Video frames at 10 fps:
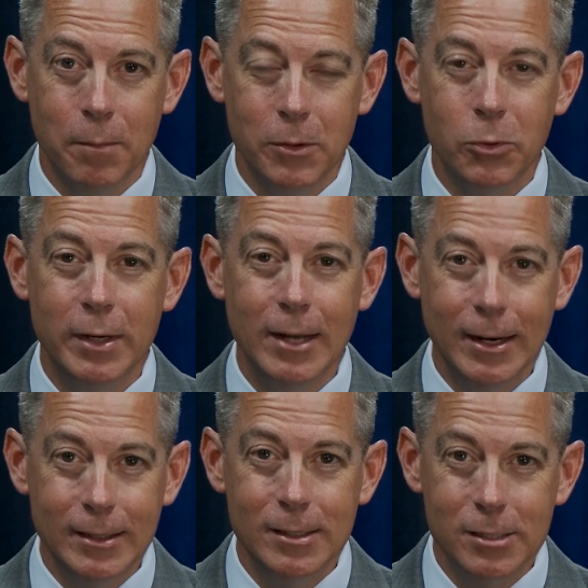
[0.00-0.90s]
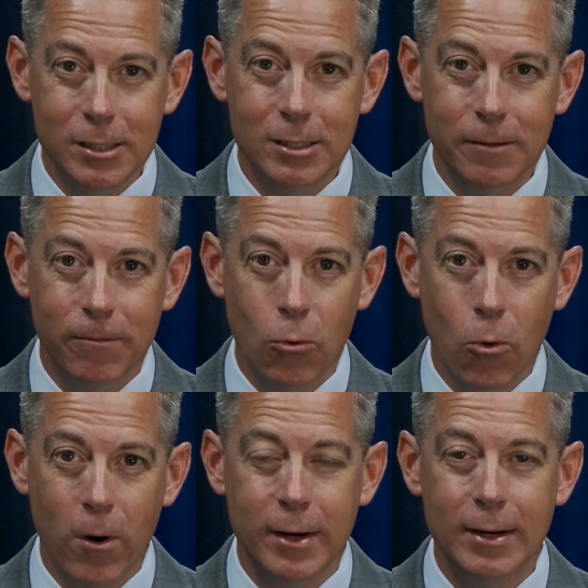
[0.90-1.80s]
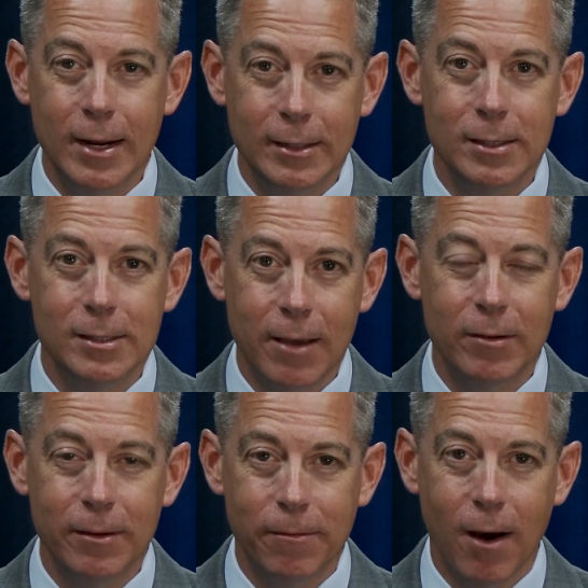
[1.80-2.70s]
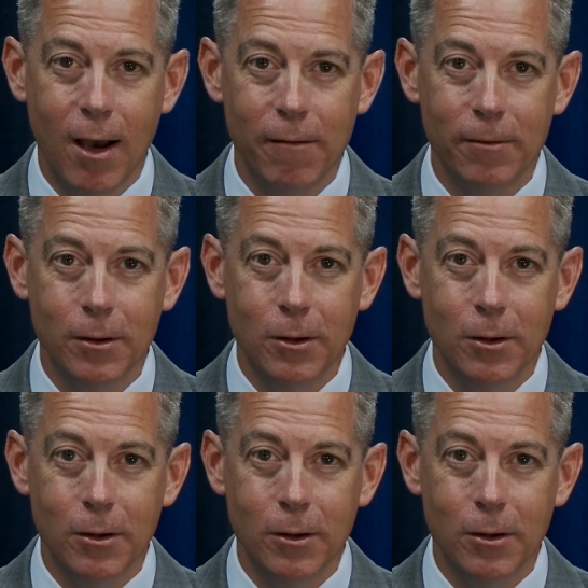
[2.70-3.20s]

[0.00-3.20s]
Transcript: Between 1964 and 1975,